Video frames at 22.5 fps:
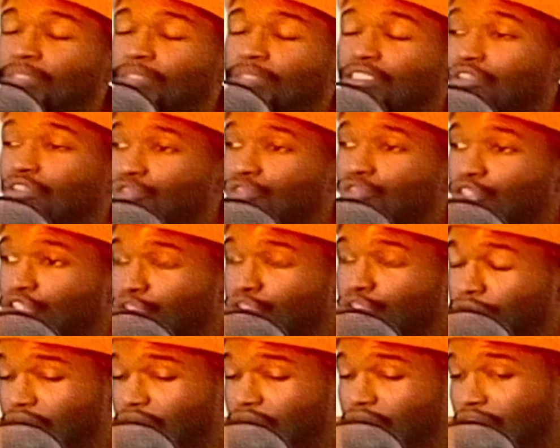on
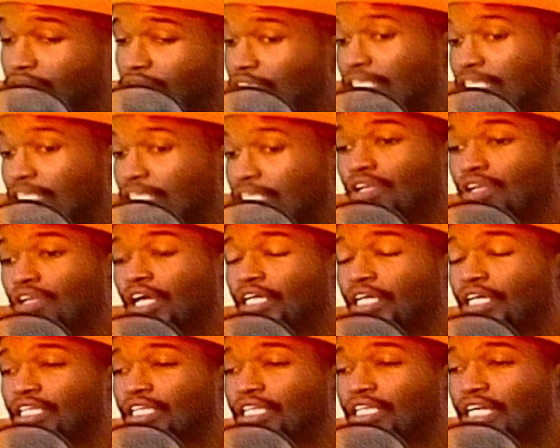streets is even like
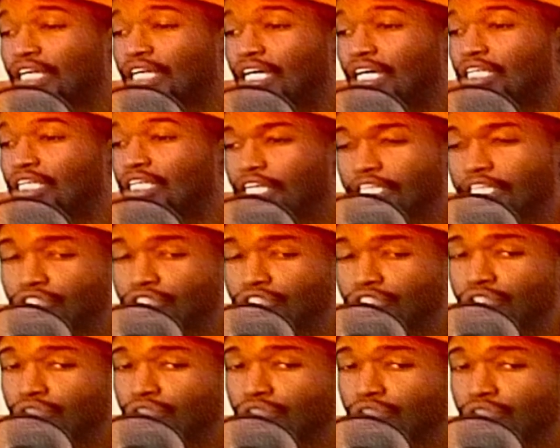kind of changed too.
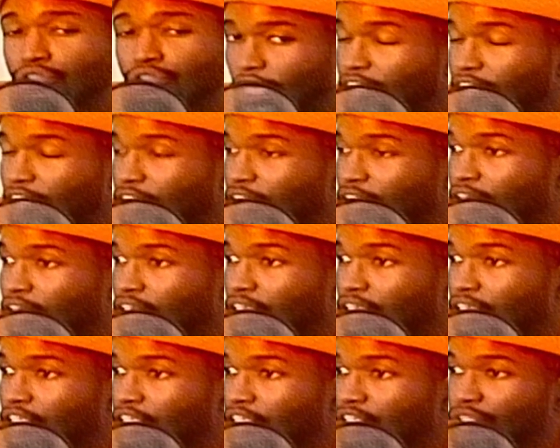Like,
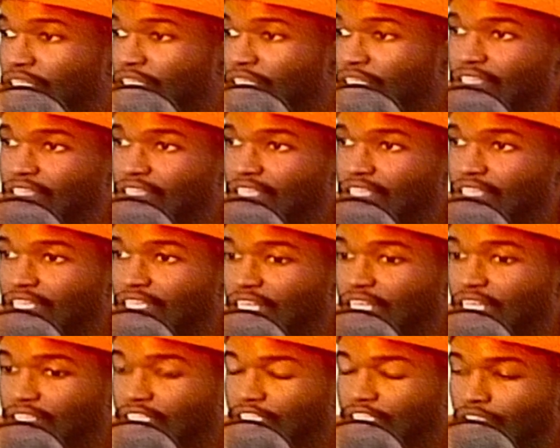you got to think like
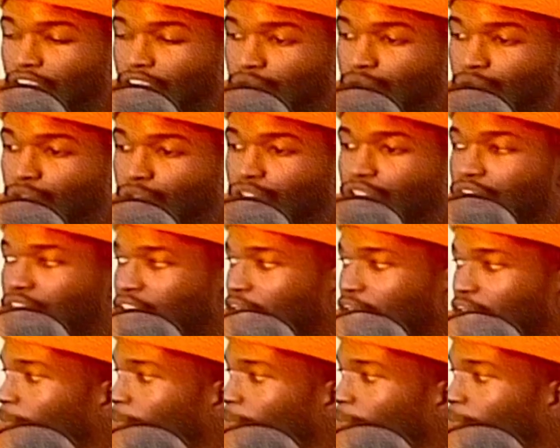these are real time